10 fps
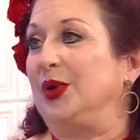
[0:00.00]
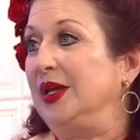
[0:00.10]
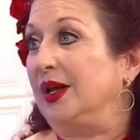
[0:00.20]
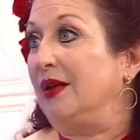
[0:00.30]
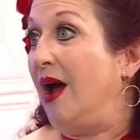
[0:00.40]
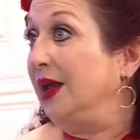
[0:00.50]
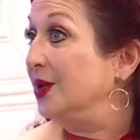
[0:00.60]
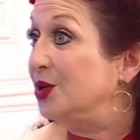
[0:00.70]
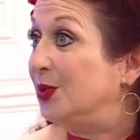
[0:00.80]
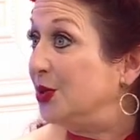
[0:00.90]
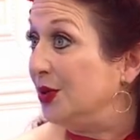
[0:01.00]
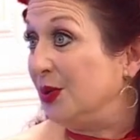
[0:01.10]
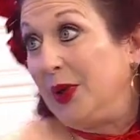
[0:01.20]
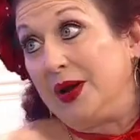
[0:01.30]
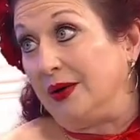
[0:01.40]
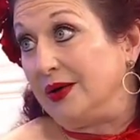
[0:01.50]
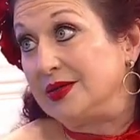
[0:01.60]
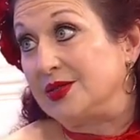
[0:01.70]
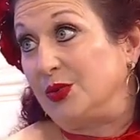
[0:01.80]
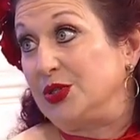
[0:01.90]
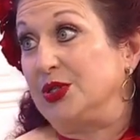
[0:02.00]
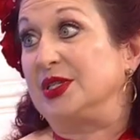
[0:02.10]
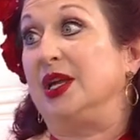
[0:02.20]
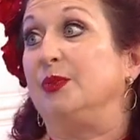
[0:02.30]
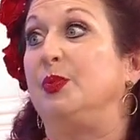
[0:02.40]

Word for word: week, and I get to return to Paris, which is a